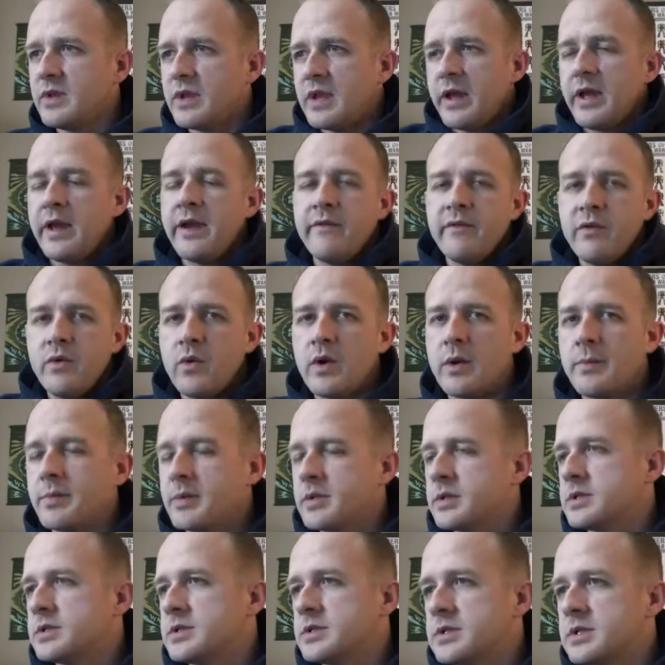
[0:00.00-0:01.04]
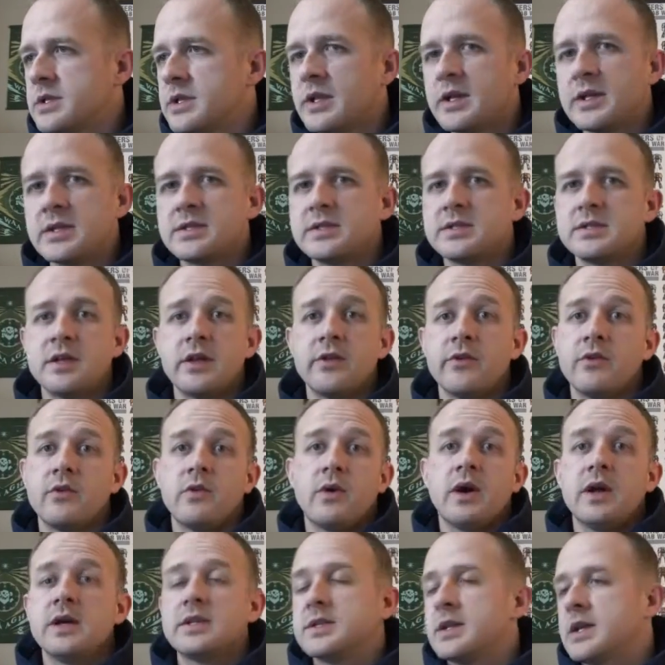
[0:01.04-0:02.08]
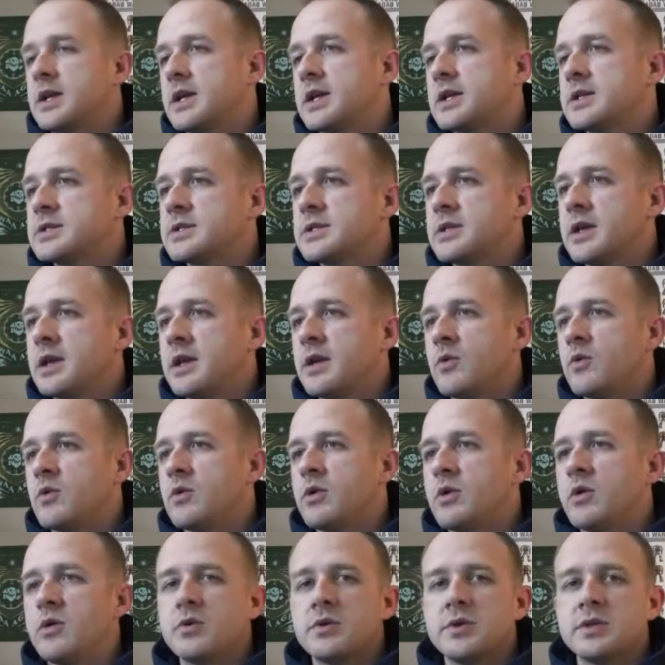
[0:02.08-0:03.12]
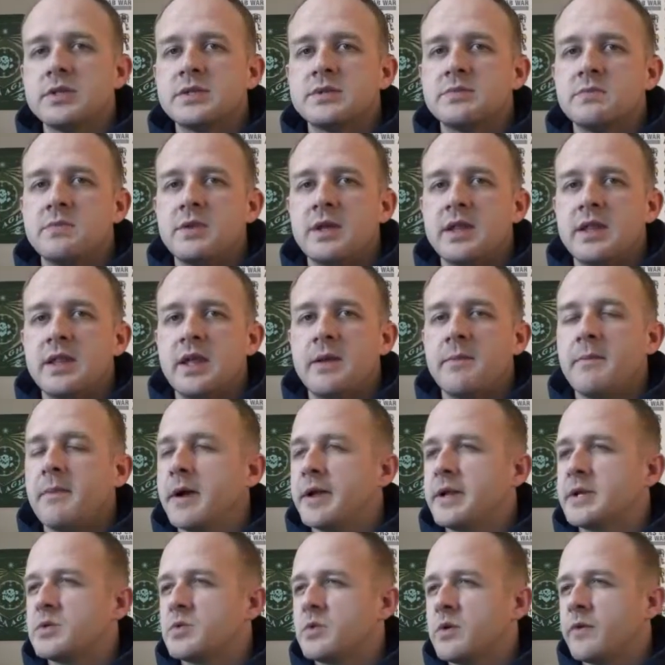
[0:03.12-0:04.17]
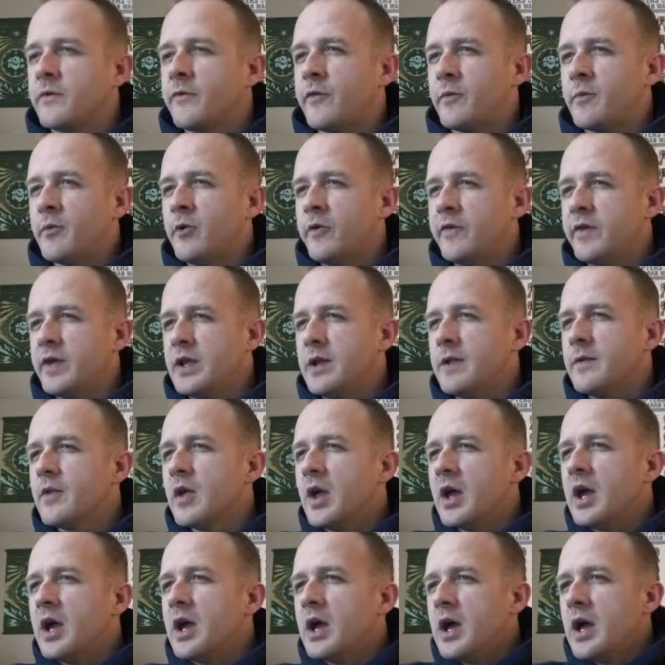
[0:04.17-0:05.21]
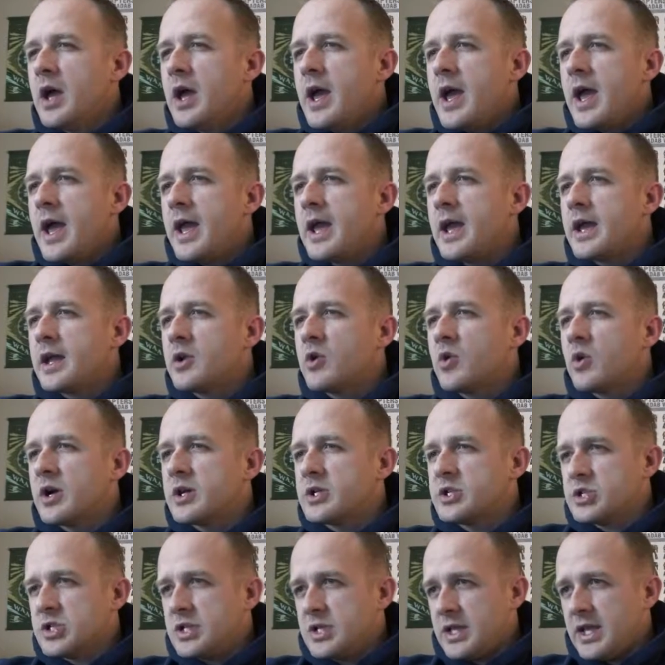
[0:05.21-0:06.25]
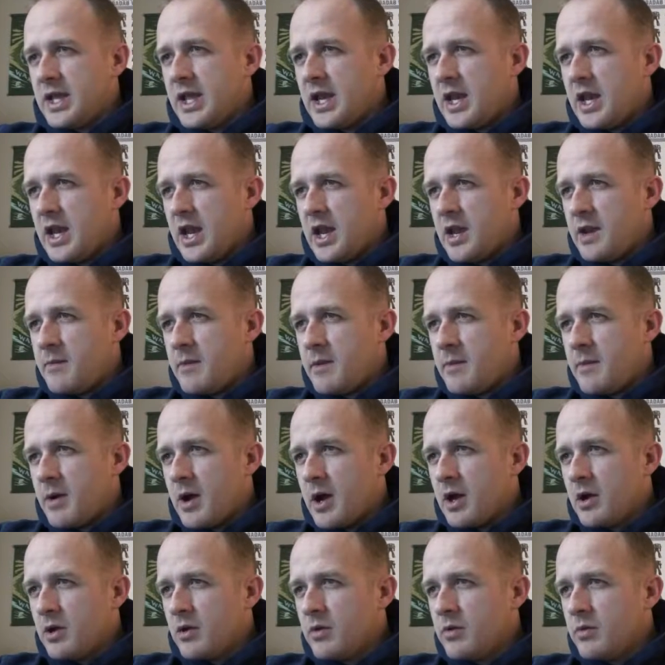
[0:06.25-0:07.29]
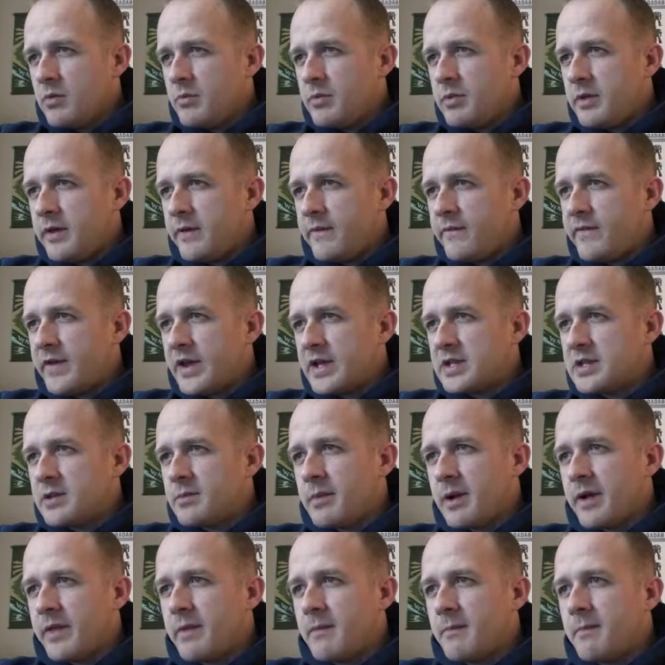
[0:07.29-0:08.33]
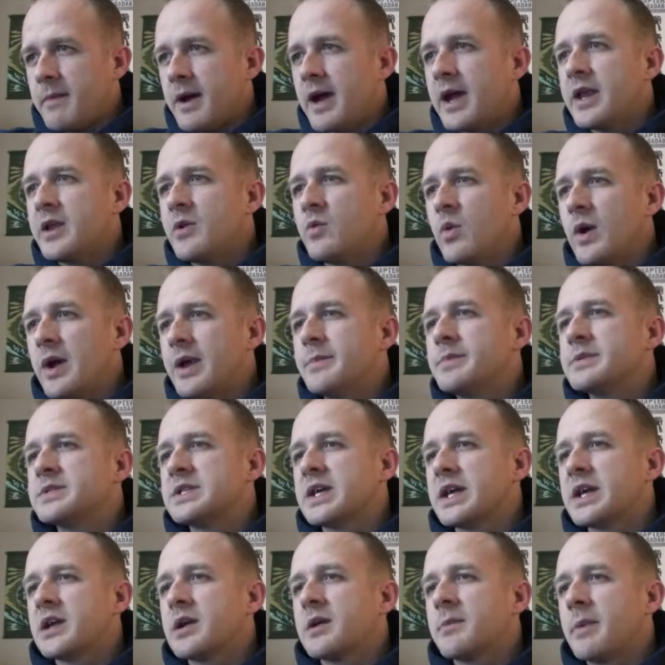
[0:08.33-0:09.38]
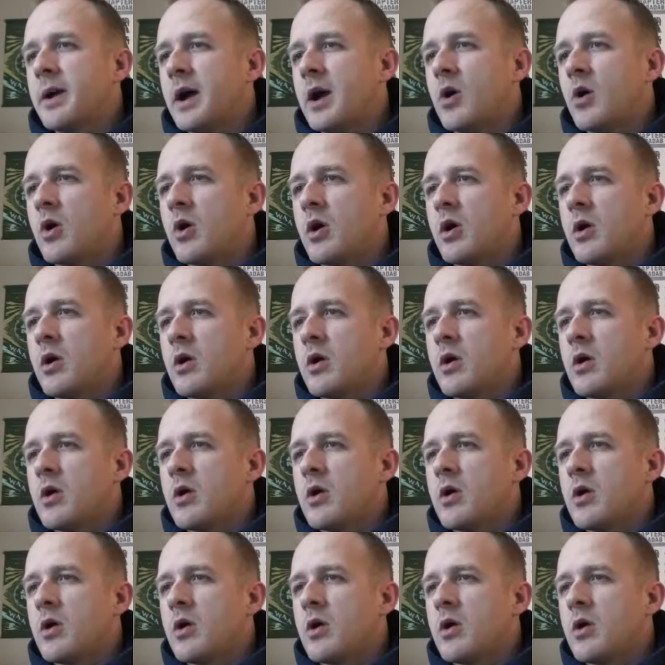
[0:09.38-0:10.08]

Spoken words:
Heavy weapons, unless otherwise, I guess they will always get that -1 for moving. And question: can an enemy model be affected by the Mind Wipe psychic power